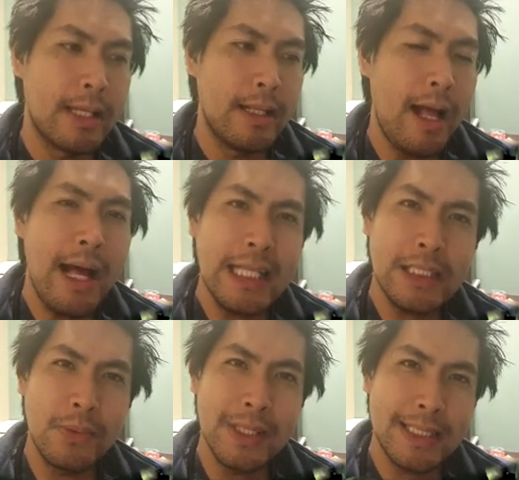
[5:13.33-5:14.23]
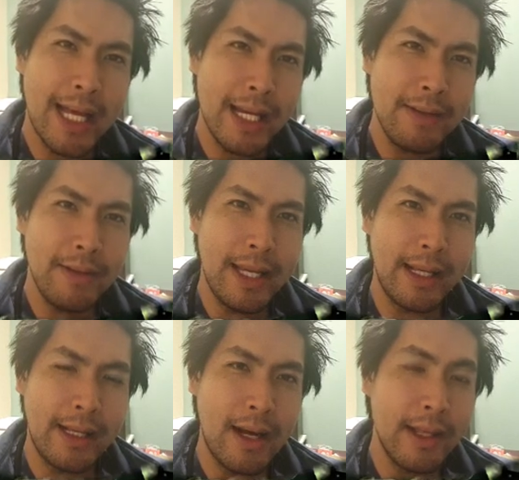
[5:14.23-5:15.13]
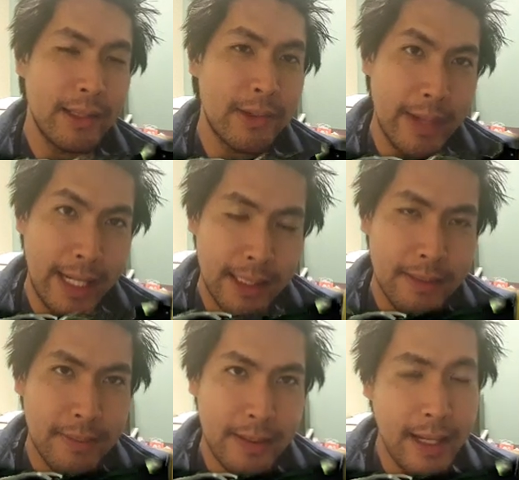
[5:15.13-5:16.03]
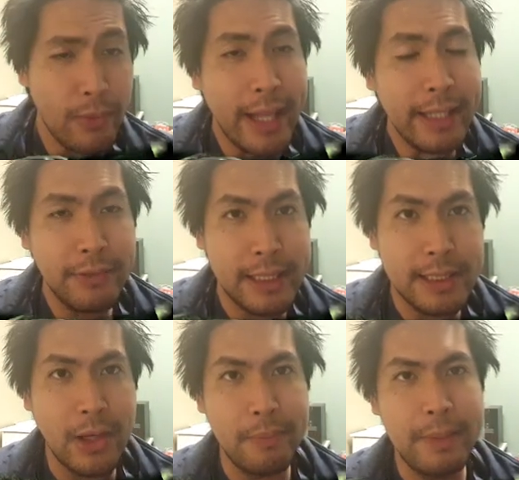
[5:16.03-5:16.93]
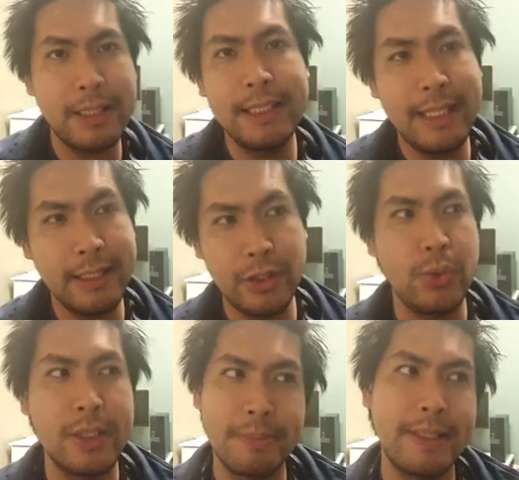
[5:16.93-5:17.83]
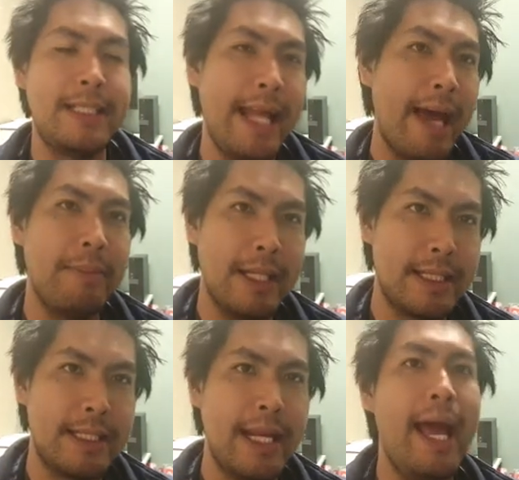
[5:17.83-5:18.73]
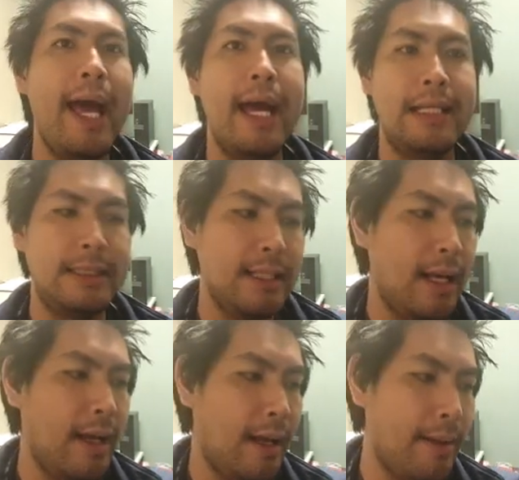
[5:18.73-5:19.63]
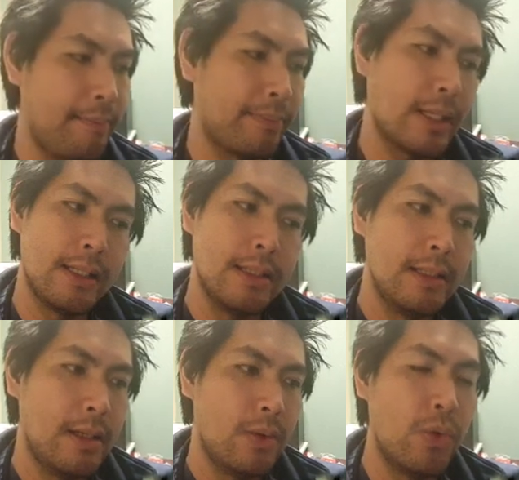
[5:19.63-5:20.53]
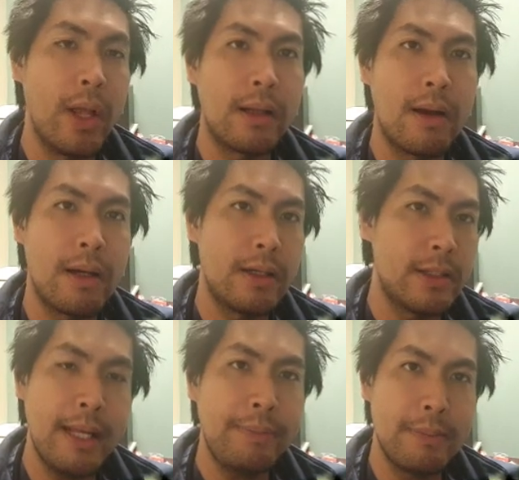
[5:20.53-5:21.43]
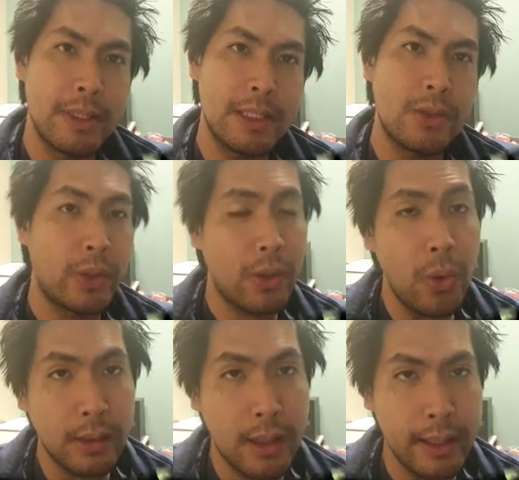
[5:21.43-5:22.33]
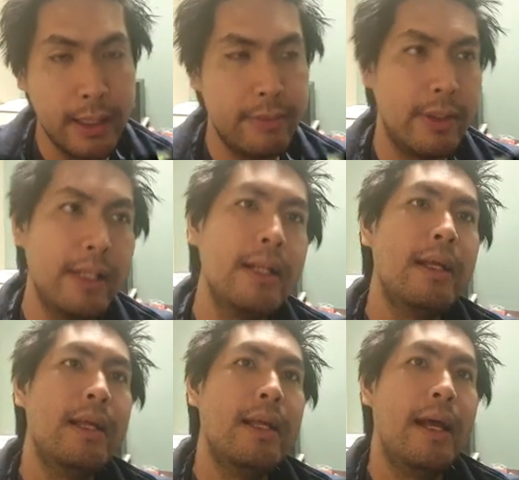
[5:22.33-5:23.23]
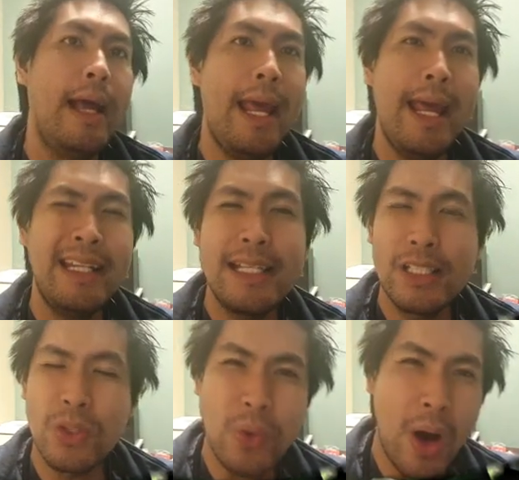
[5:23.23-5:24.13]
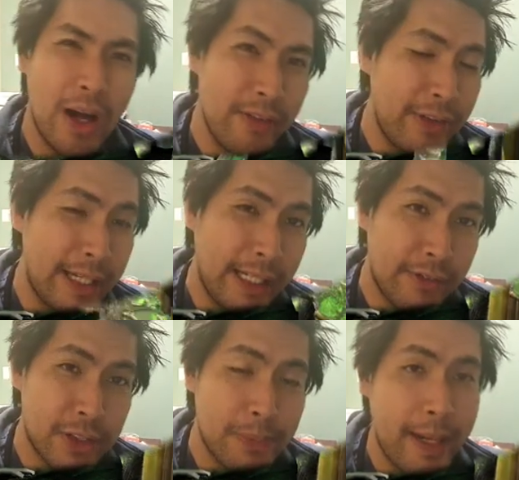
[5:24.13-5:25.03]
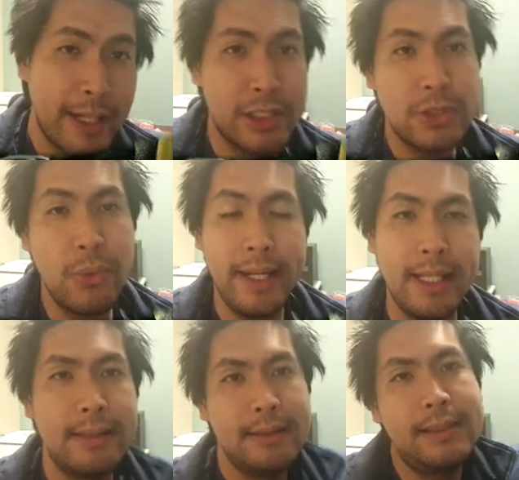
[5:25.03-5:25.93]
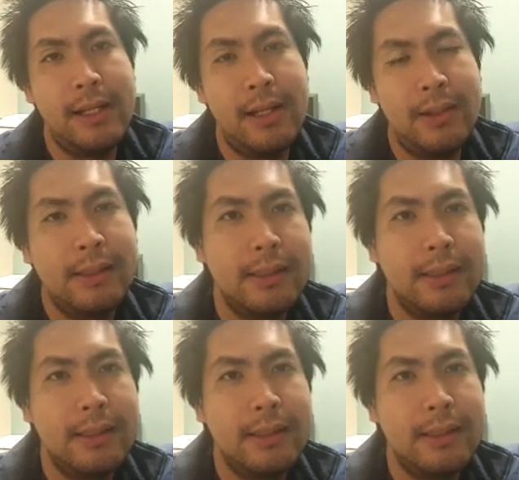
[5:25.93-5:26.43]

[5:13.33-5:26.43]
Husk was kind of like underrated, and rightfully so, because he didn't do as much damage as Royal Guard or Septimus or Coldheart even, and he's the wrong affinity for Spiders 20. So,